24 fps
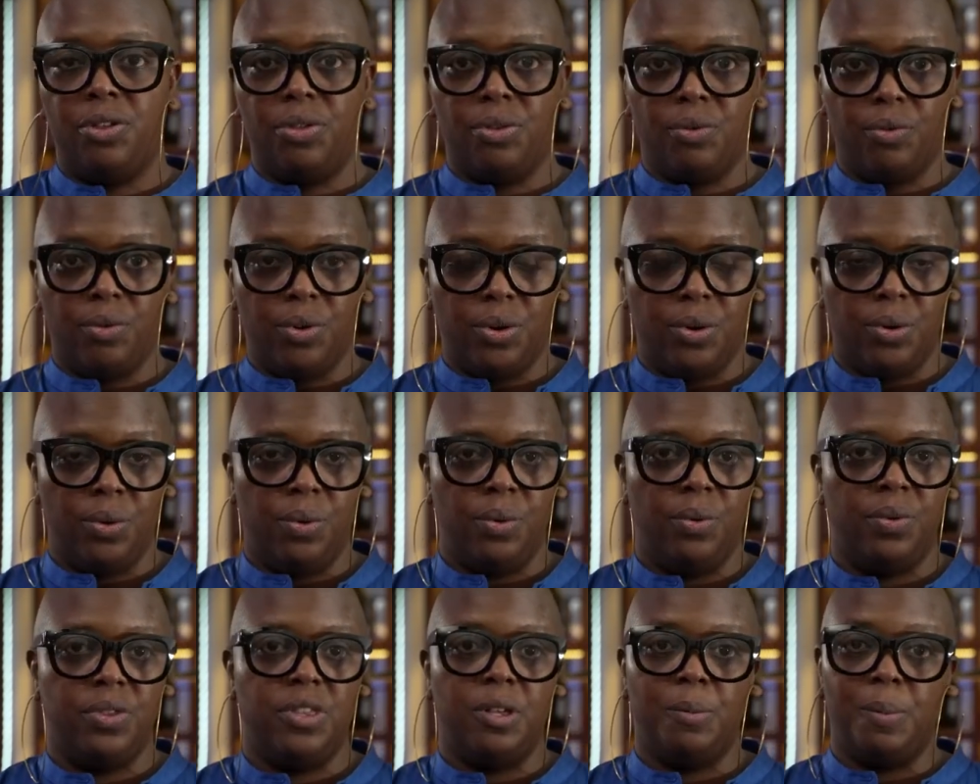
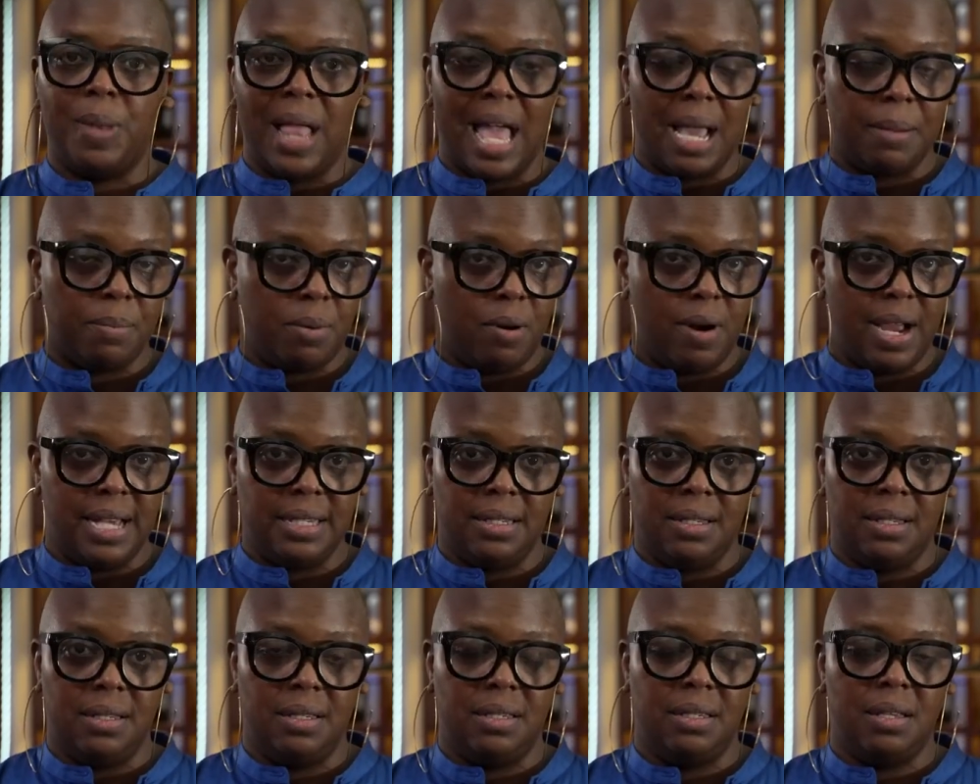through the Black
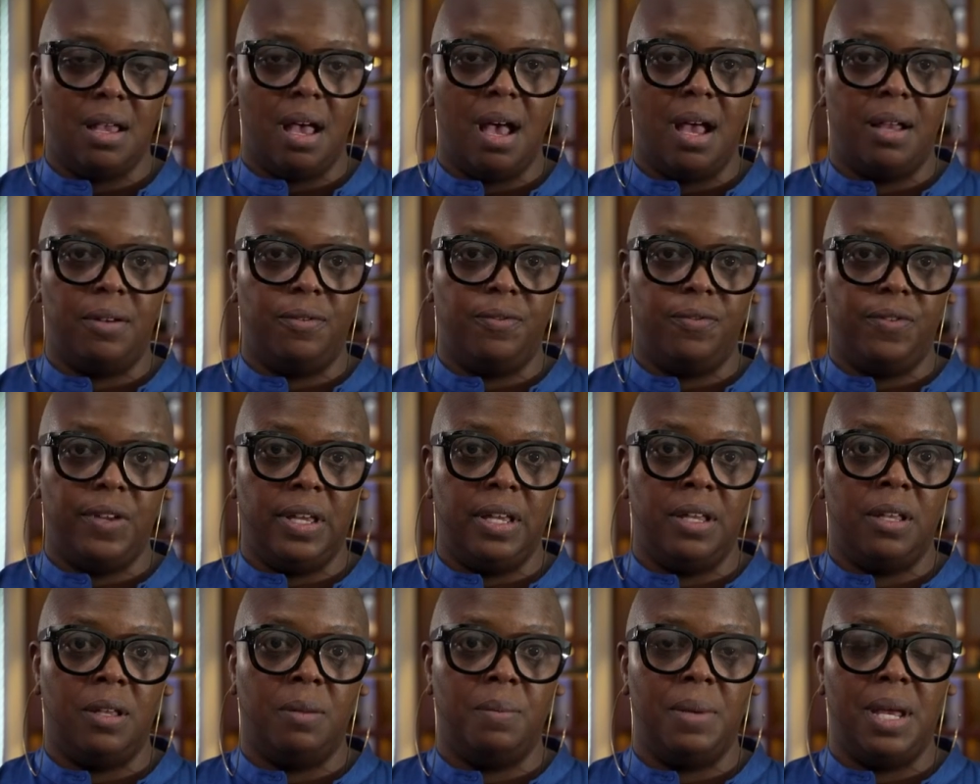presence on
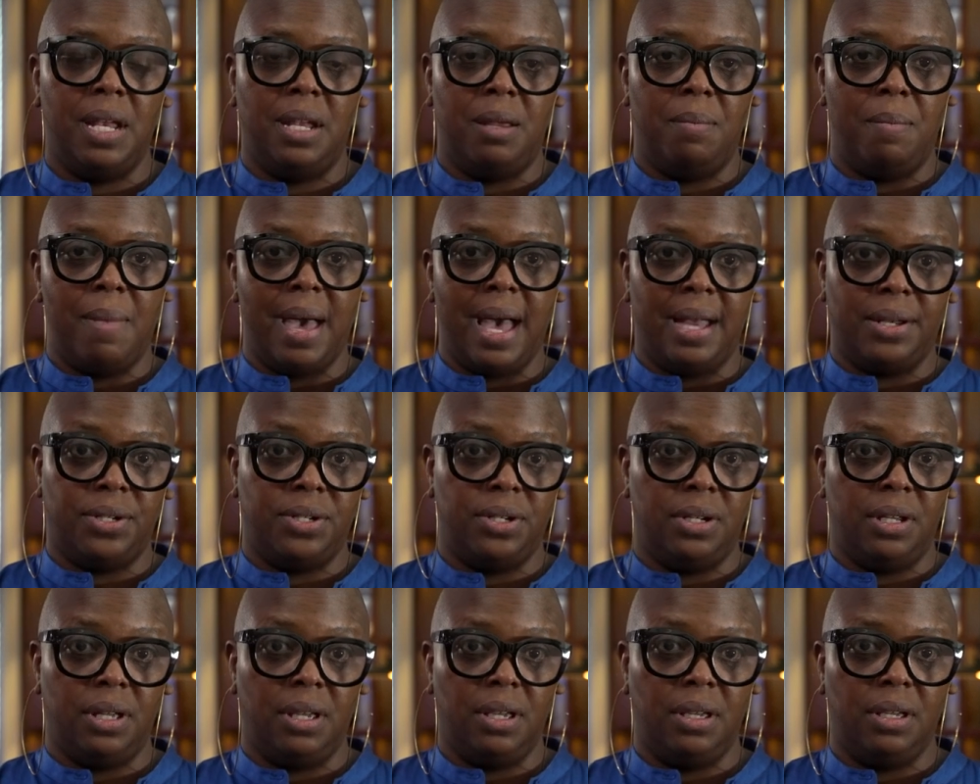film and
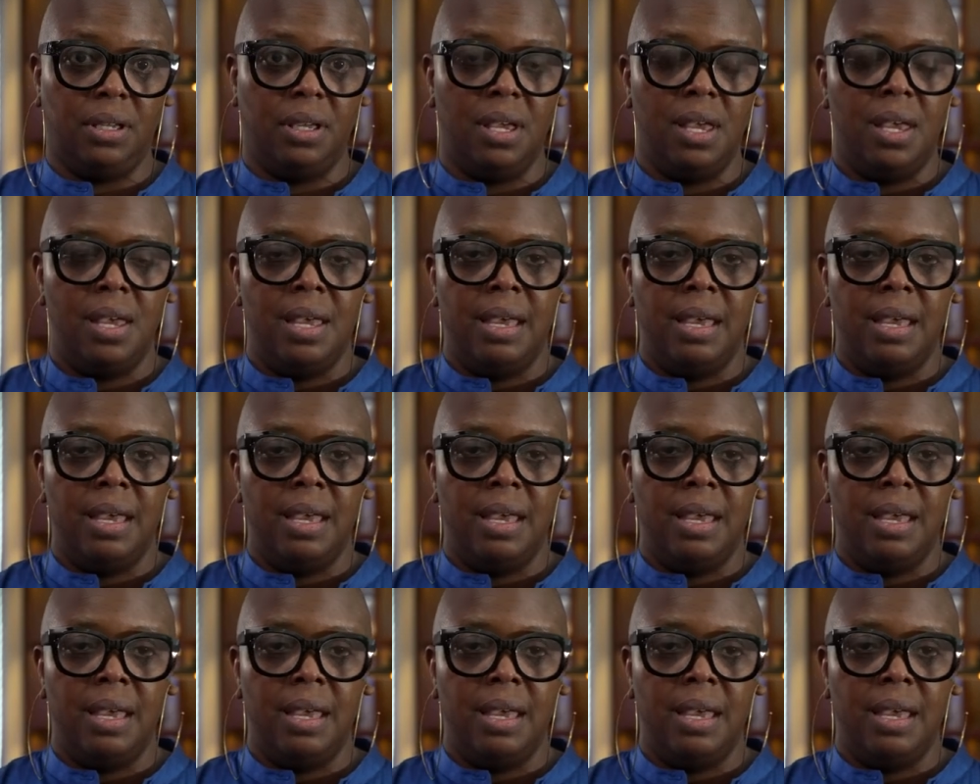imagining